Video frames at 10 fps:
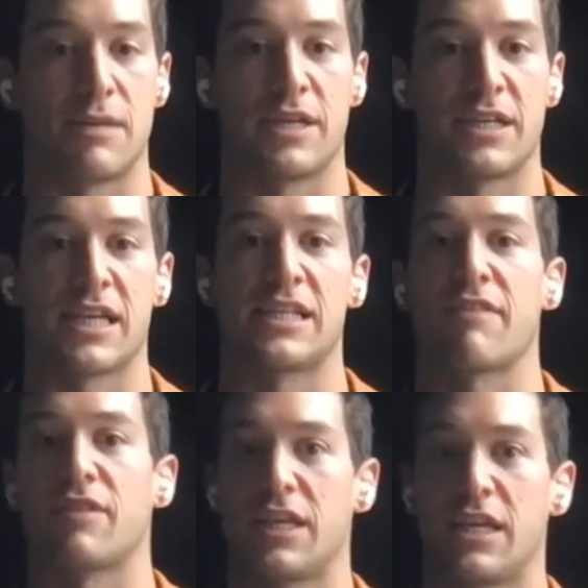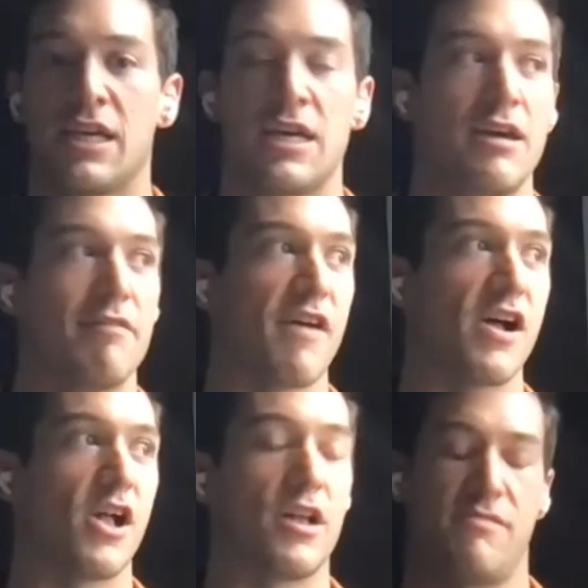Because I definitely
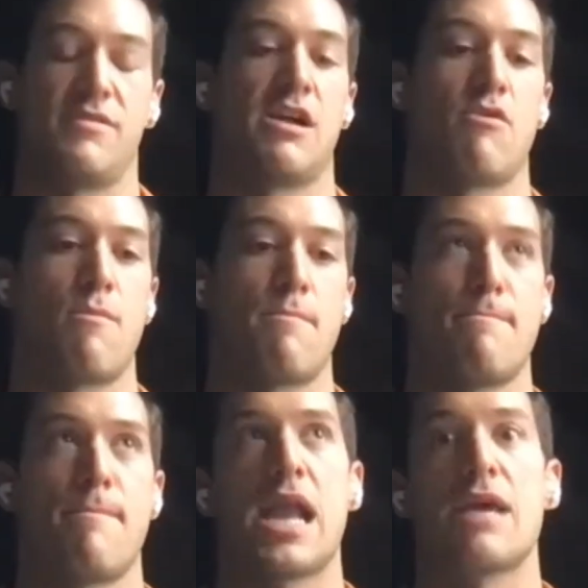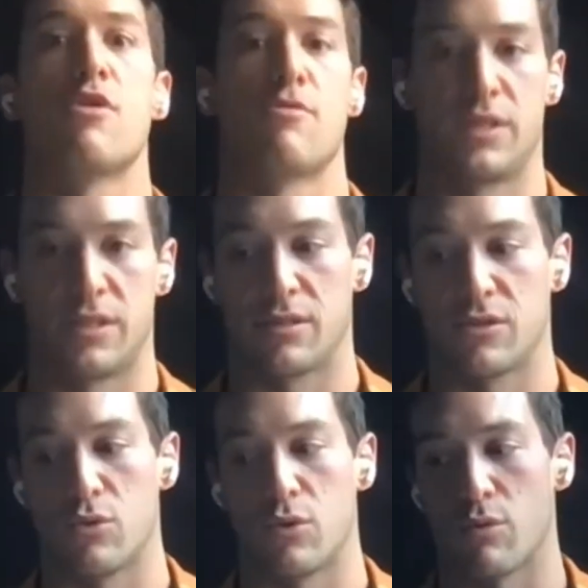felt there were many moments in
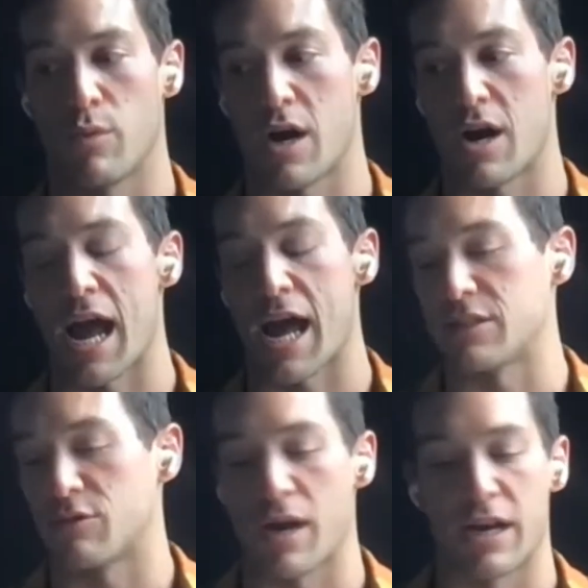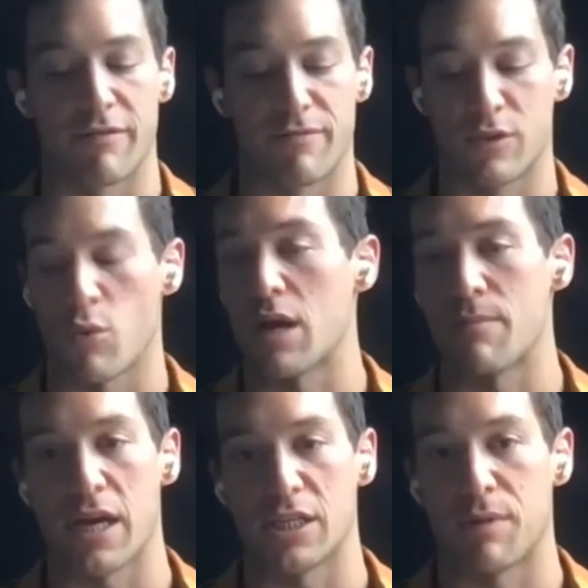school where I had to write a
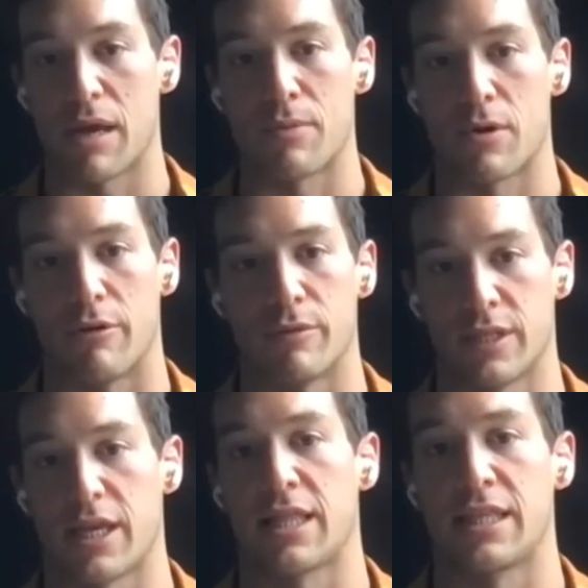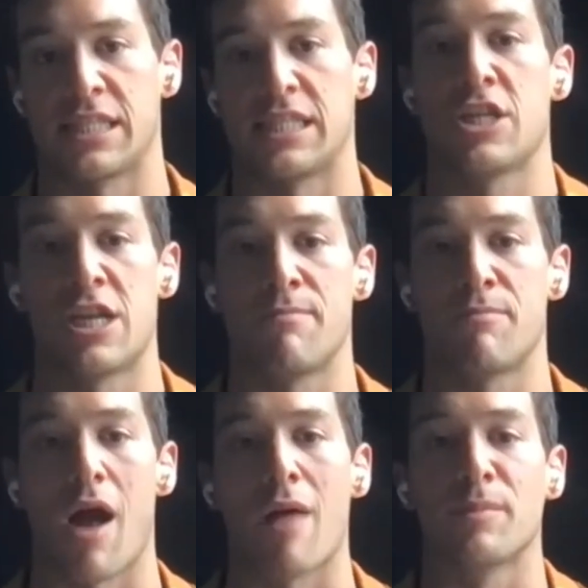20-page paper and was like, this is going to
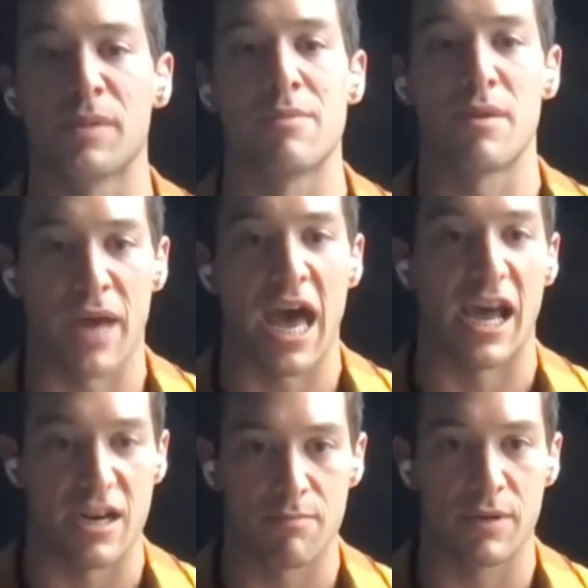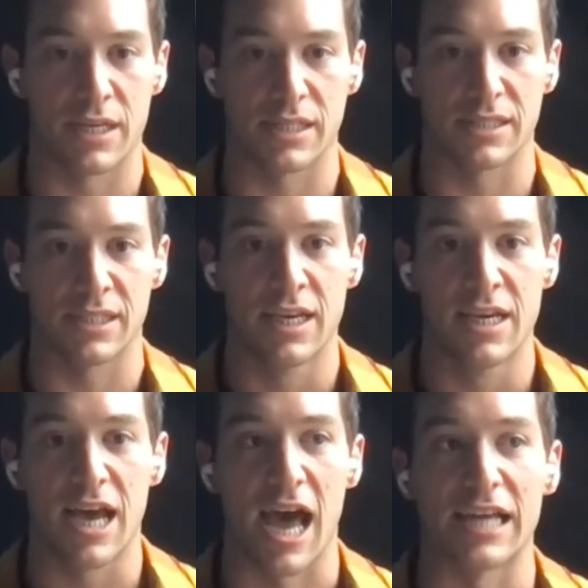probably be bad because
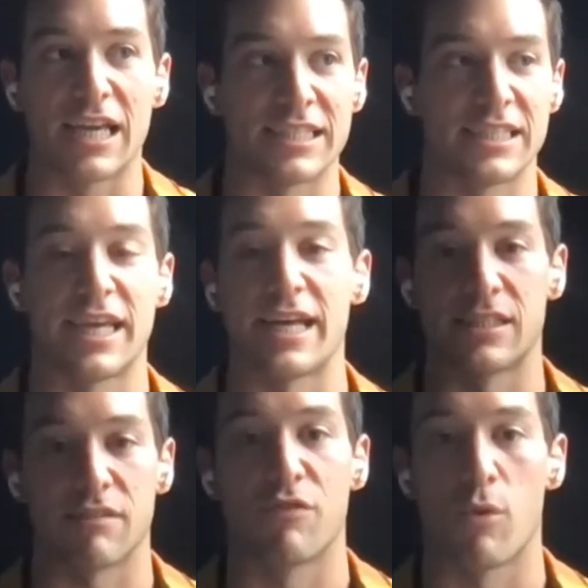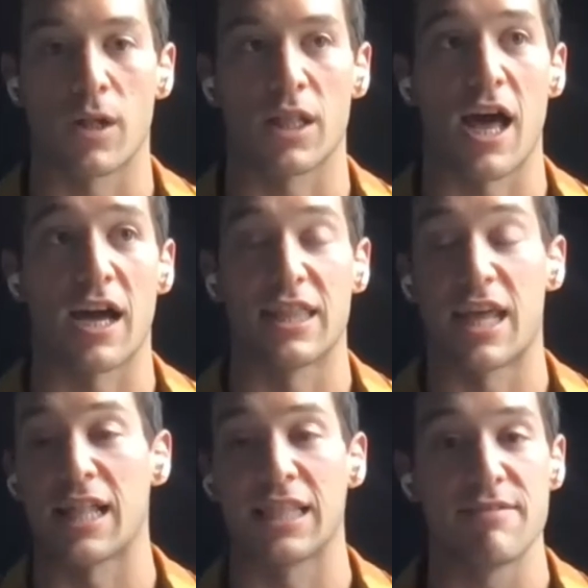I get to dance at 4 o'clock and then
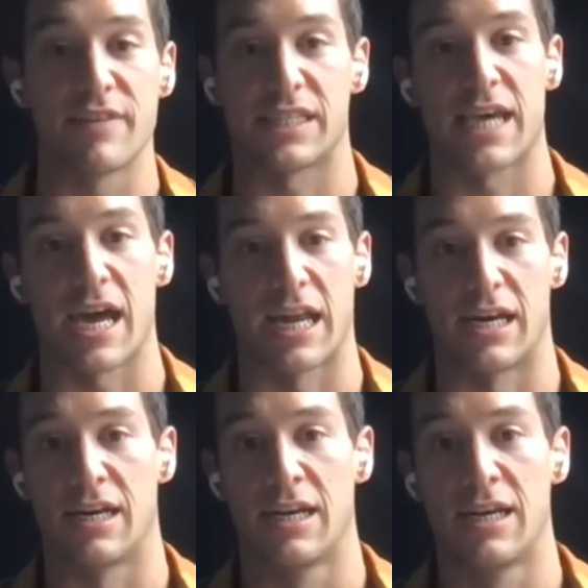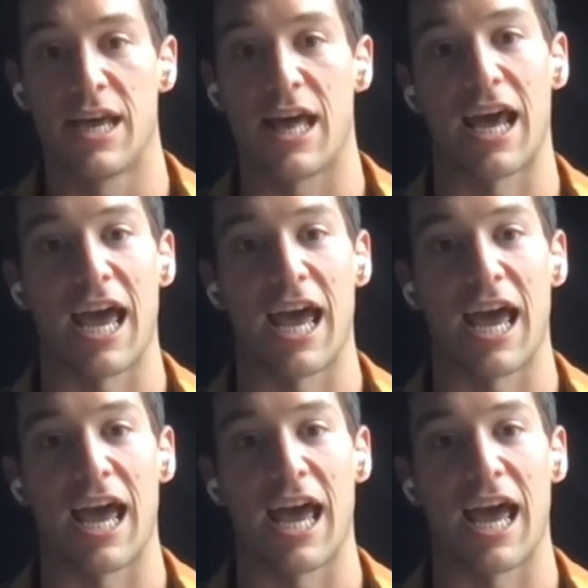I leave at 10 and I